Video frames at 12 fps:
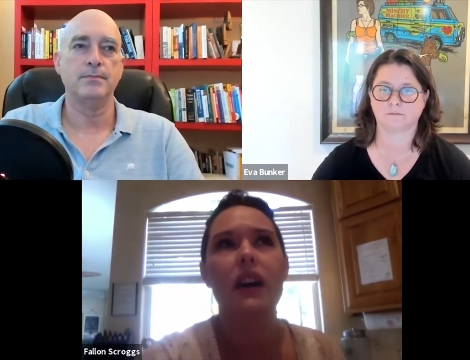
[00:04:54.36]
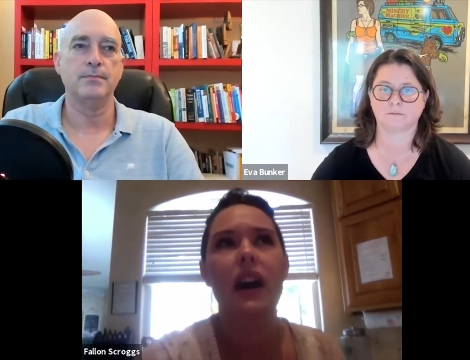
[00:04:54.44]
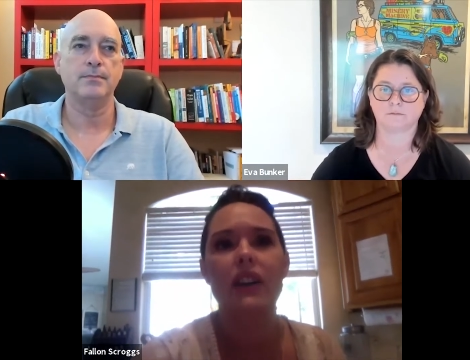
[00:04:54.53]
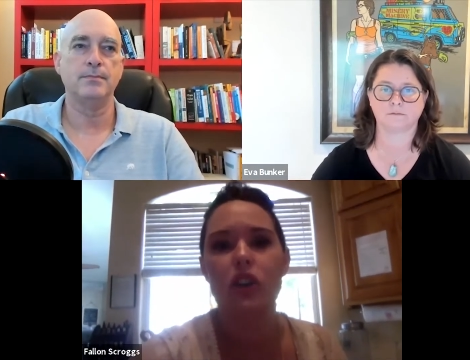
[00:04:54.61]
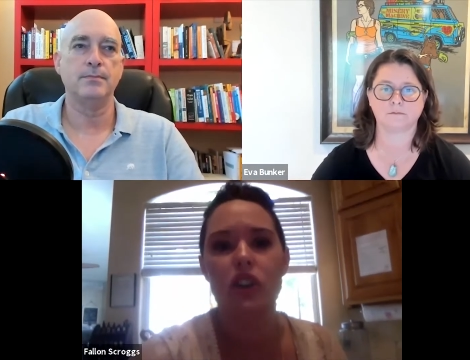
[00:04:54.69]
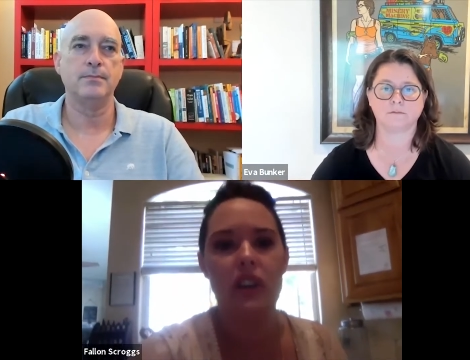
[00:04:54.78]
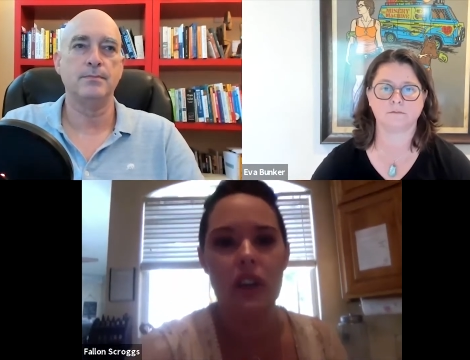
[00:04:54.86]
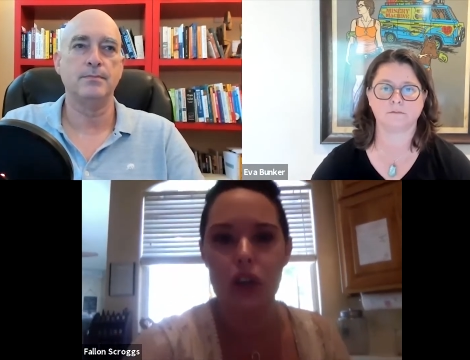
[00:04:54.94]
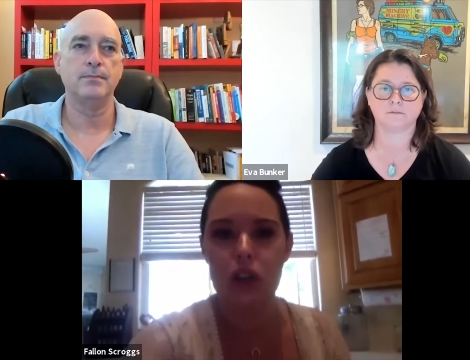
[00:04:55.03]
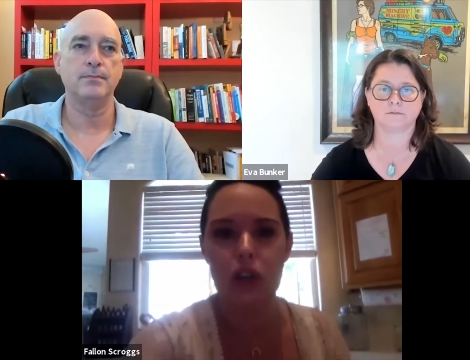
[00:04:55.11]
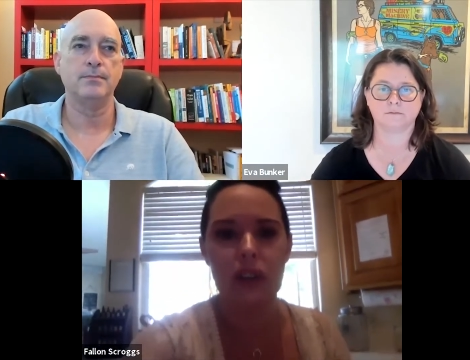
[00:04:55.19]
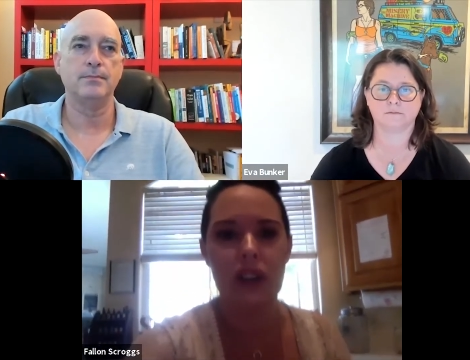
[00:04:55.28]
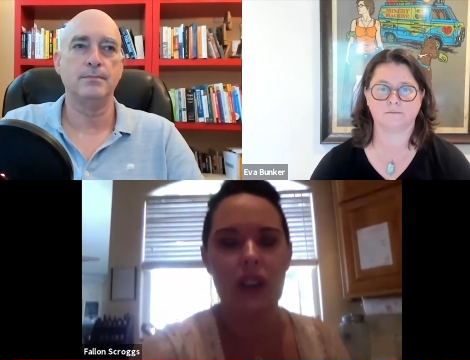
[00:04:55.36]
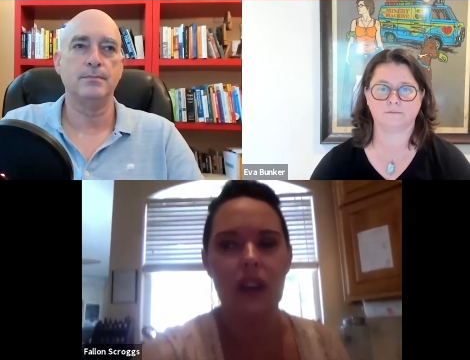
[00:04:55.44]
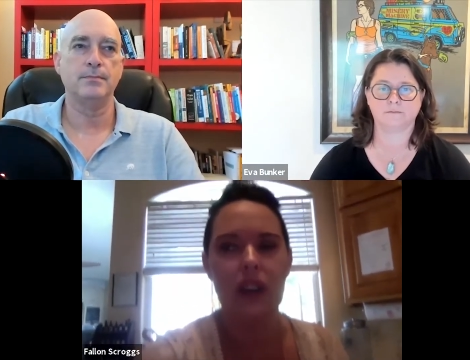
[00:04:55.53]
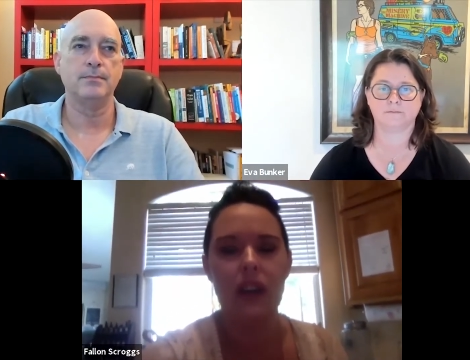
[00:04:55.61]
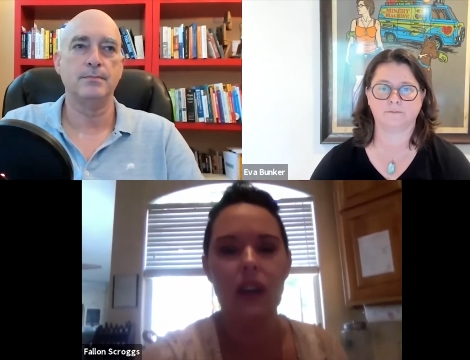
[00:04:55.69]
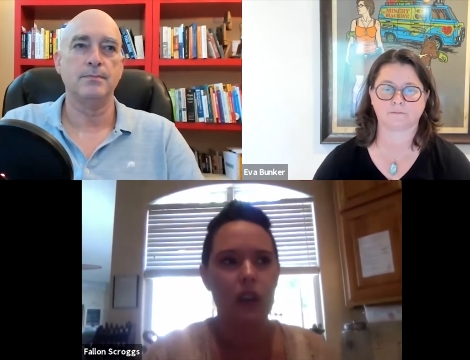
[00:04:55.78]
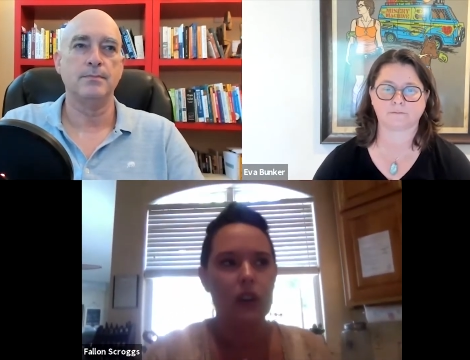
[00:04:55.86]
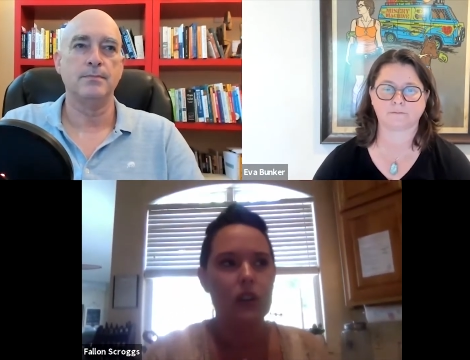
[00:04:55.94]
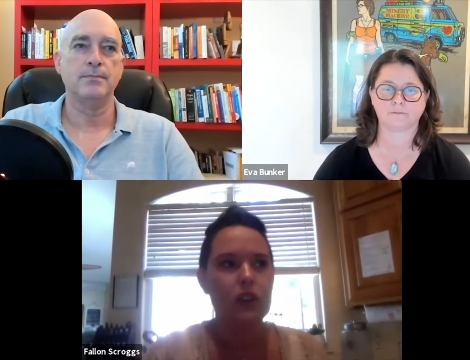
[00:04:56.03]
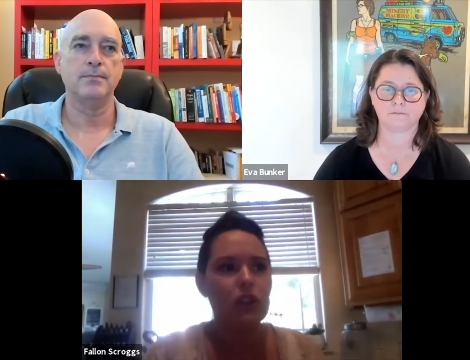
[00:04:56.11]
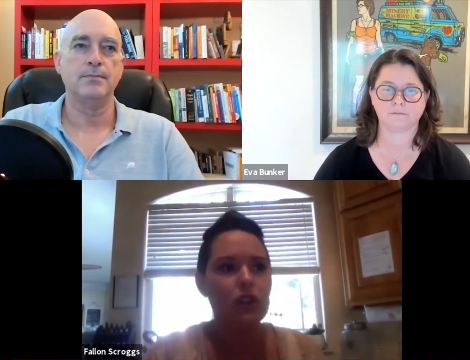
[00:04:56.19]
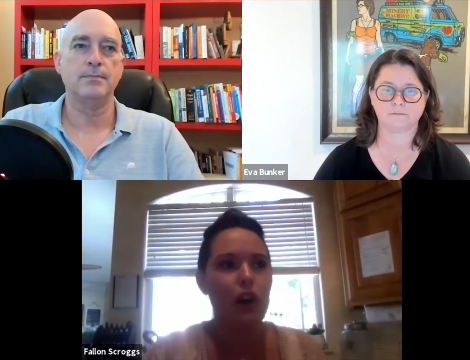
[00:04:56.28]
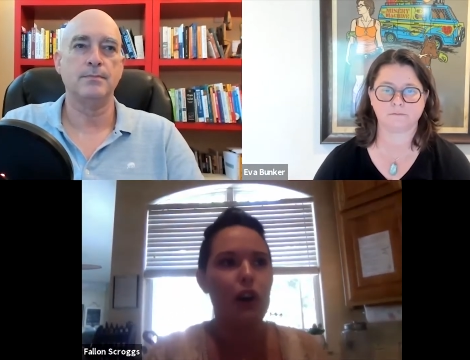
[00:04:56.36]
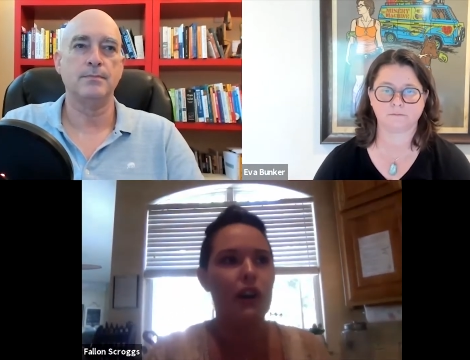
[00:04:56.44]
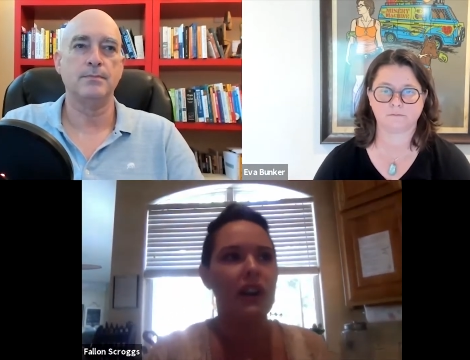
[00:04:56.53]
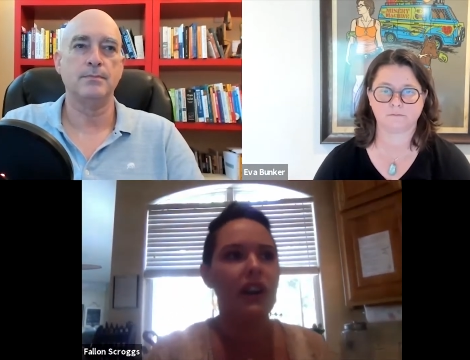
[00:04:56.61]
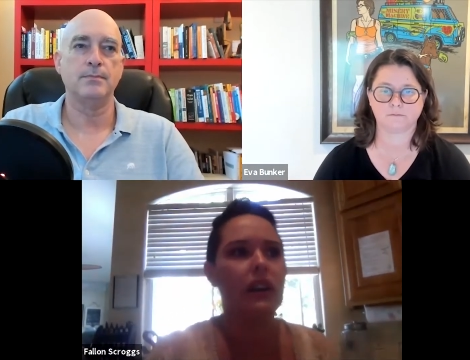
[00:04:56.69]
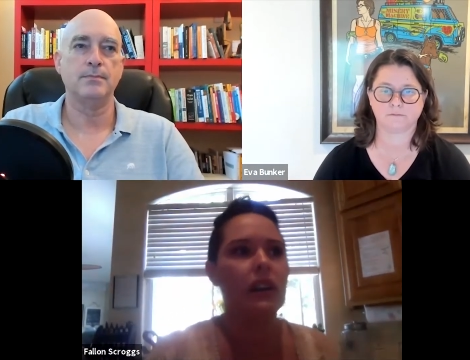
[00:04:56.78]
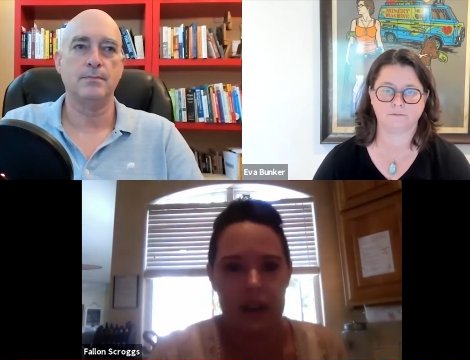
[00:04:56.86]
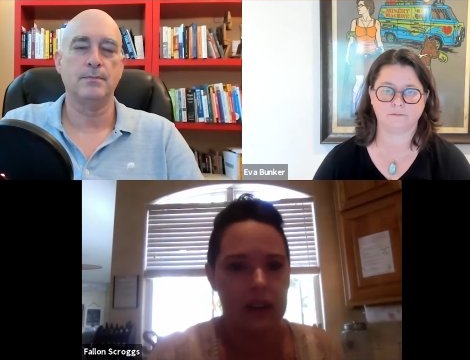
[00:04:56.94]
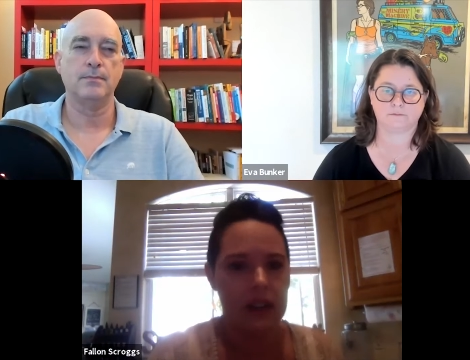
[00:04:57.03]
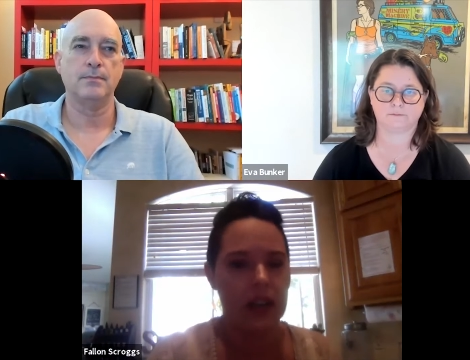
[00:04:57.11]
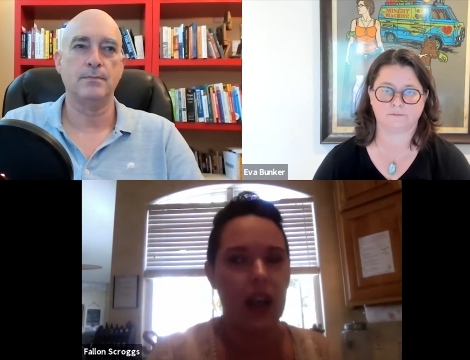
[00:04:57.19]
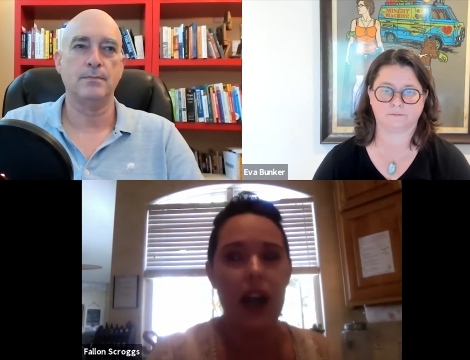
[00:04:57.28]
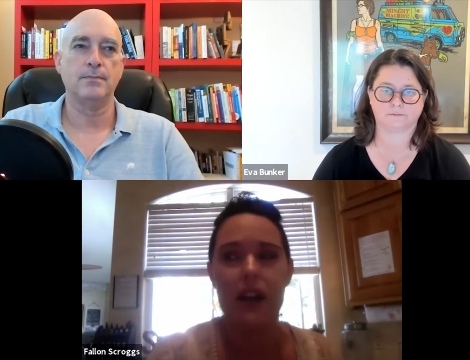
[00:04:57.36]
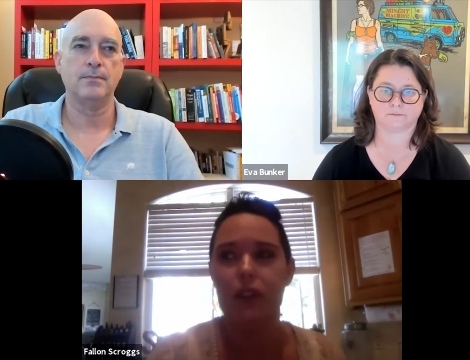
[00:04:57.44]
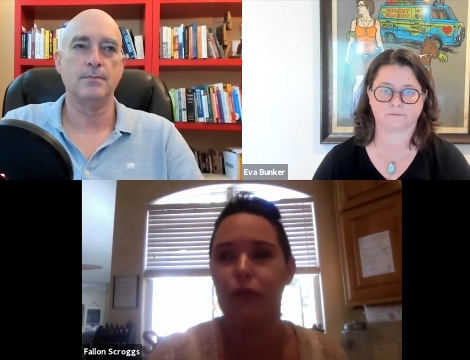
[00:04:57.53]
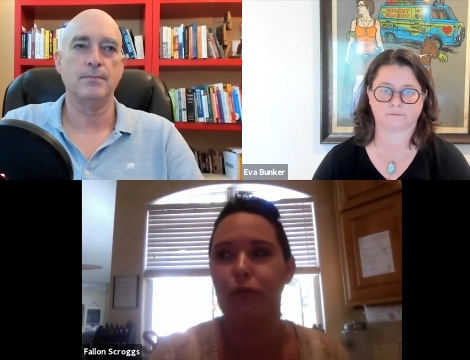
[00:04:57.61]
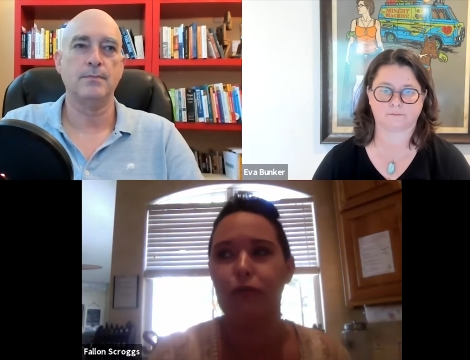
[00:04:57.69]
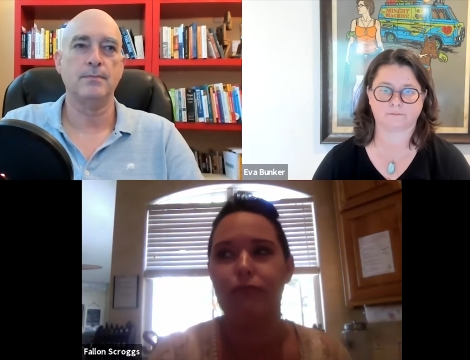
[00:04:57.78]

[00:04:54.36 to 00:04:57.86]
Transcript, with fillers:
Speaker 1: I just initially started to kind of